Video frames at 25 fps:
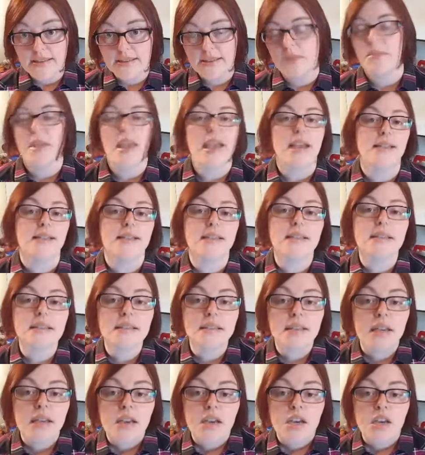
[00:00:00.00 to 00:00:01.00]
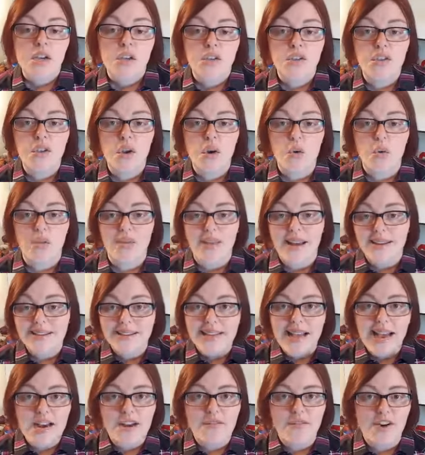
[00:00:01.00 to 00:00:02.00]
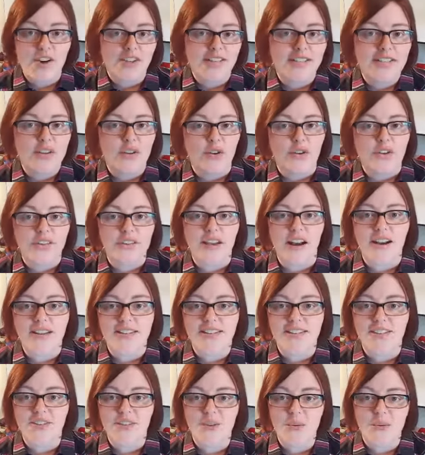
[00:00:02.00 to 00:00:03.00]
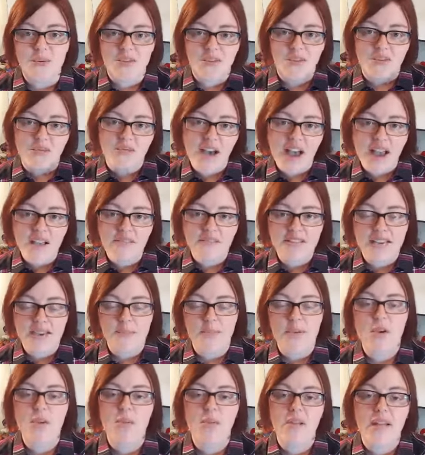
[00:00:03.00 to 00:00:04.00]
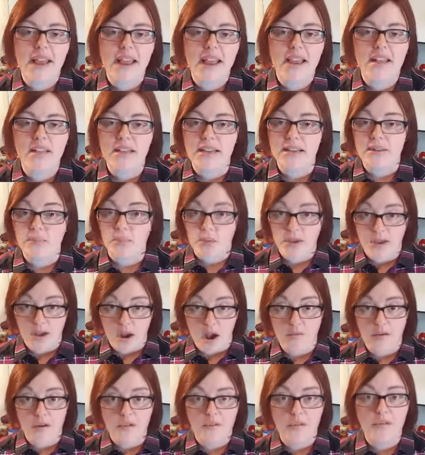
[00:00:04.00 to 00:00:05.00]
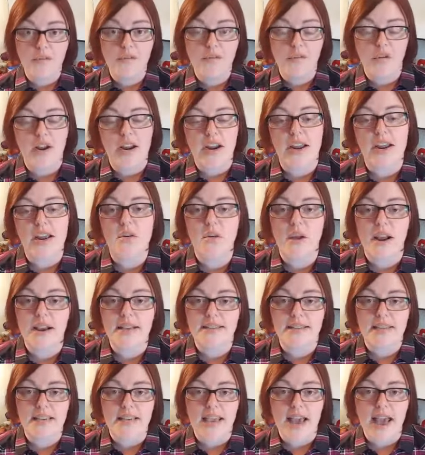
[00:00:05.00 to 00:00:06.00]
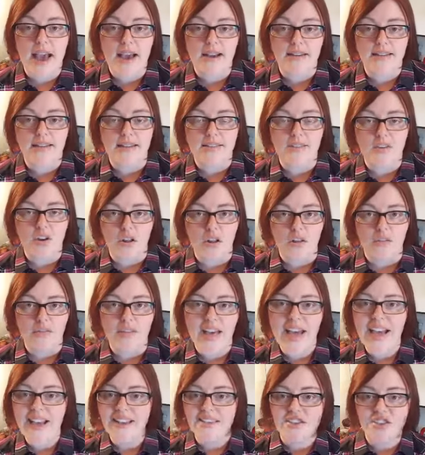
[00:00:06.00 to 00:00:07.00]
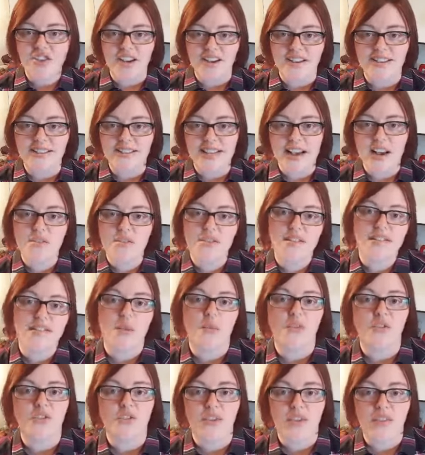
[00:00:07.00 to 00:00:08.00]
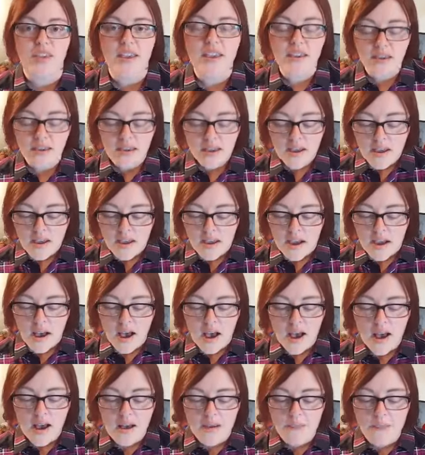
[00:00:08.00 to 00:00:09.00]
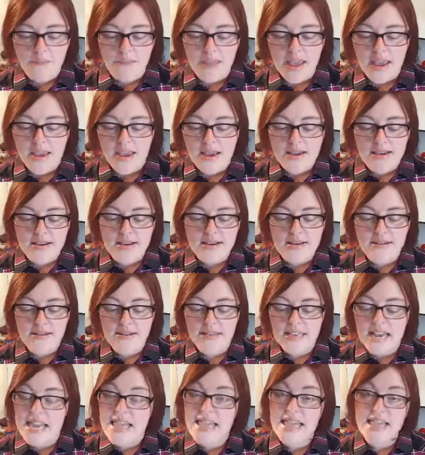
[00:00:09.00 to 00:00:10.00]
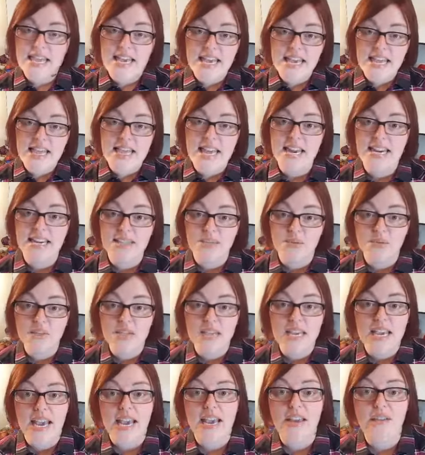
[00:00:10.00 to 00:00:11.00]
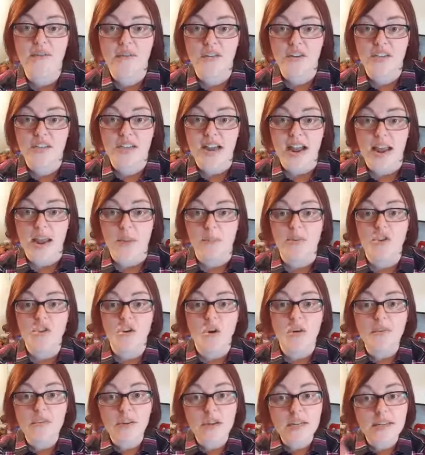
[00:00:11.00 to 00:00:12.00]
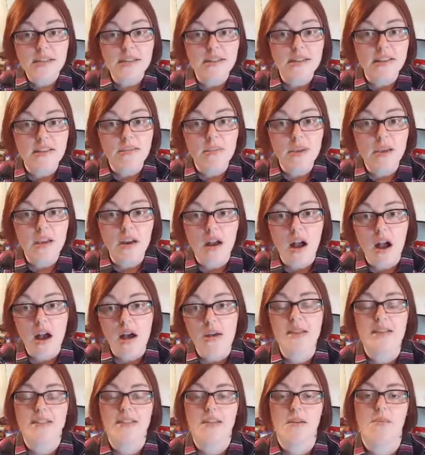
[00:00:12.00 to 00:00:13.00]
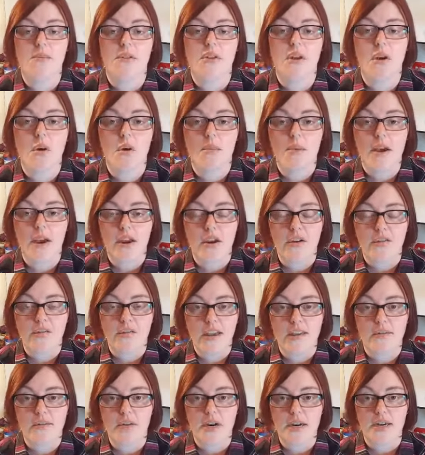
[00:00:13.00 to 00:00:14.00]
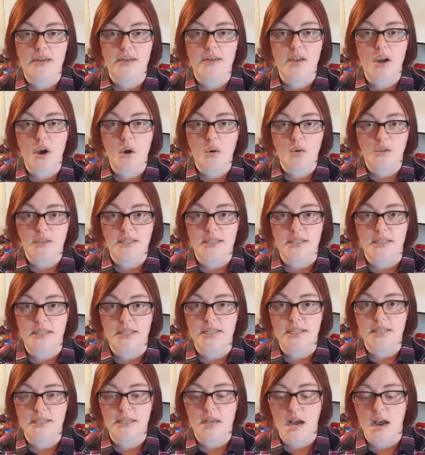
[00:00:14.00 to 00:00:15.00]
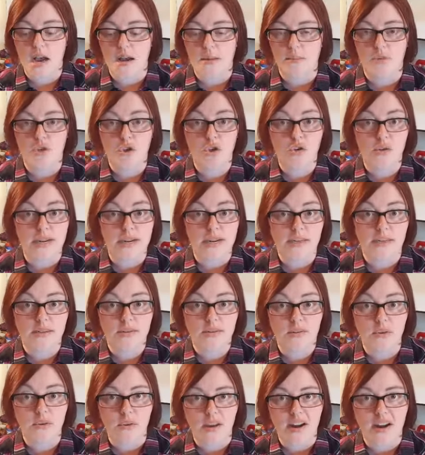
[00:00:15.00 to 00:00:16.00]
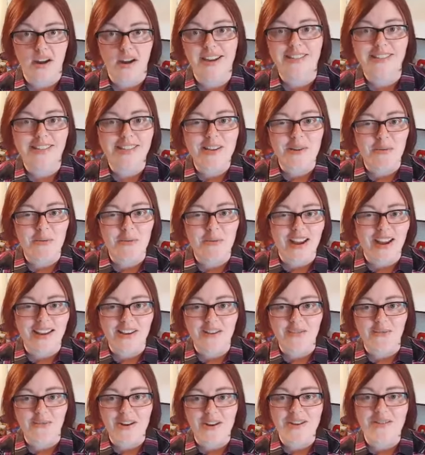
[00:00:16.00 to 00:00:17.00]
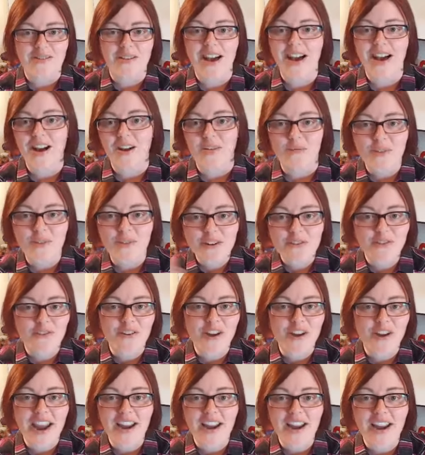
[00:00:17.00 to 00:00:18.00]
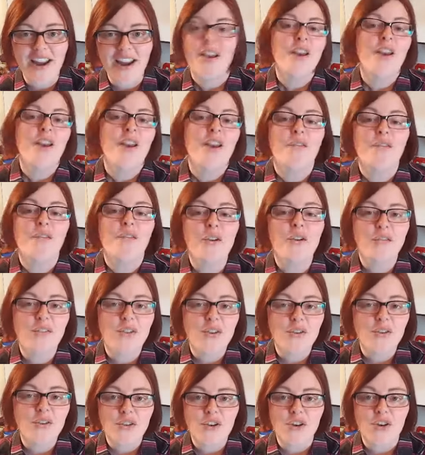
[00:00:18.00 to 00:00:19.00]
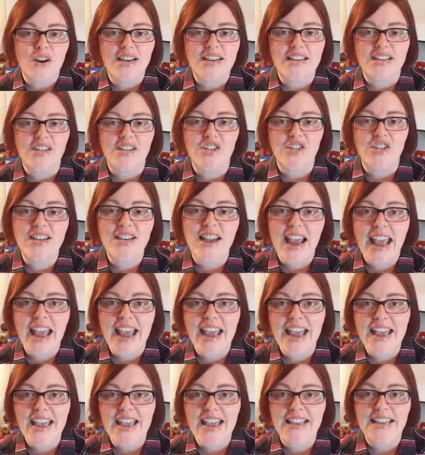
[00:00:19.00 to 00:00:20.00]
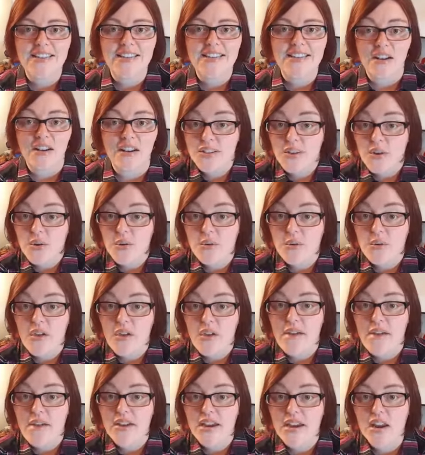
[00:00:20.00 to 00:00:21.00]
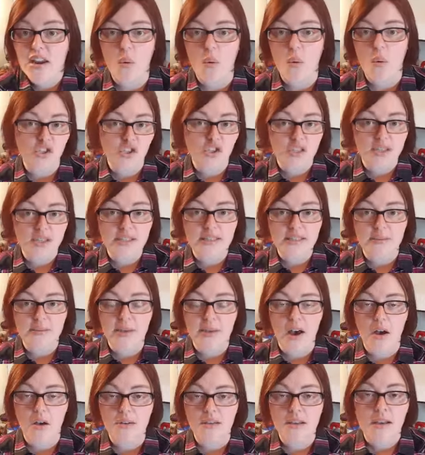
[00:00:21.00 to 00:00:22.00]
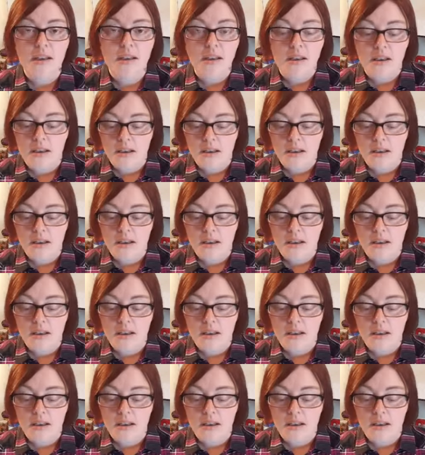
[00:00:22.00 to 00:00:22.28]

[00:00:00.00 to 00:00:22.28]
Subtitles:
in some cases. So that's kind of our secret sauce. And so with the 5-day meal plan that we offer for free, you guys can get access to all of that. Check us out, see what you think. And I think that is really it for today, but don't forget to leave me a comment down below about your favorite Hostess treat so that I can see what I can recreate for a future edition. And also, if you have any questions about